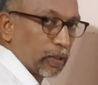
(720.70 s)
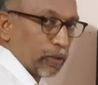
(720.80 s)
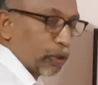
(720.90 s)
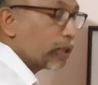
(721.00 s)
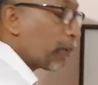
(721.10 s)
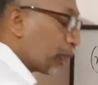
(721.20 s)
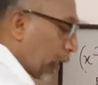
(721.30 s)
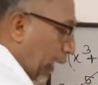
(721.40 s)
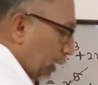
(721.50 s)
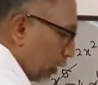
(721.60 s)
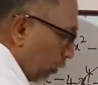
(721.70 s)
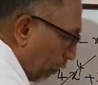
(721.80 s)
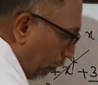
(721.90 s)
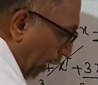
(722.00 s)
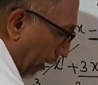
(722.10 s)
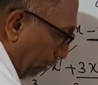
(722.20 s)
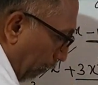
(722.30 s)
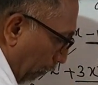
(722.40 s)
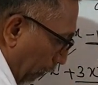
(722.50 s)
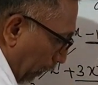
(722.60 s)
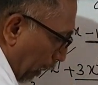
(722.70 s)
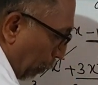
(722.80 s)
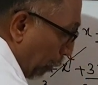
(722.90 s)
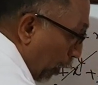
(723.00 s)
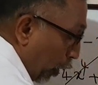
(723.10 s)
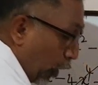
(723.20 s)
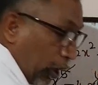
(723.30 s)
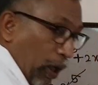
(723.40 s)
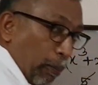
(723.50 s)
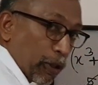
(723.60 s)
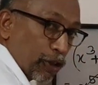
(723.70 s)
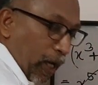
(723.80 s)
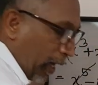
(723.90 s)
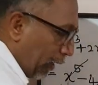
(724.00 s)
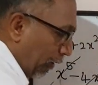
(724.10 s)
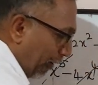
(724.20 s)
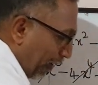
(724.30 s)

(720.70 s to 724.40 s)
So subtract. 5. The bigger number sign,